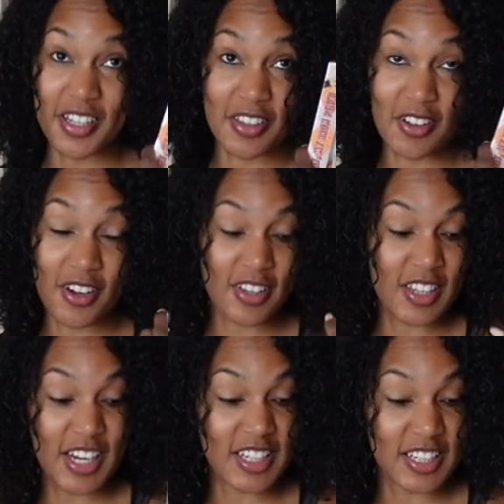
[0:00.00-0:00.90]
I thought
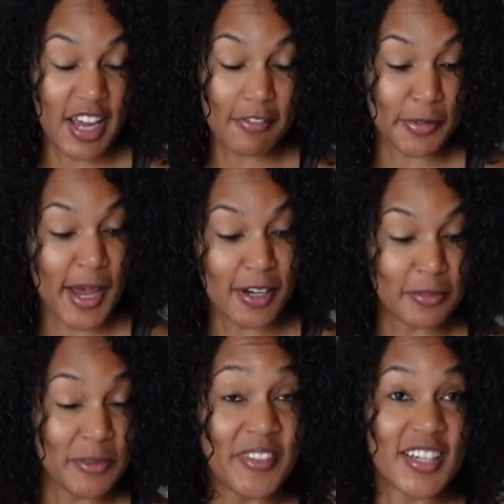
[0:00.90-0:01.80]
that I didn't have a backup
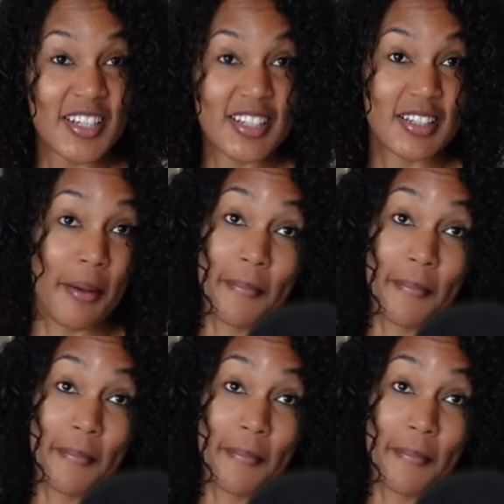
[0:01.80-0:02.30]
of this,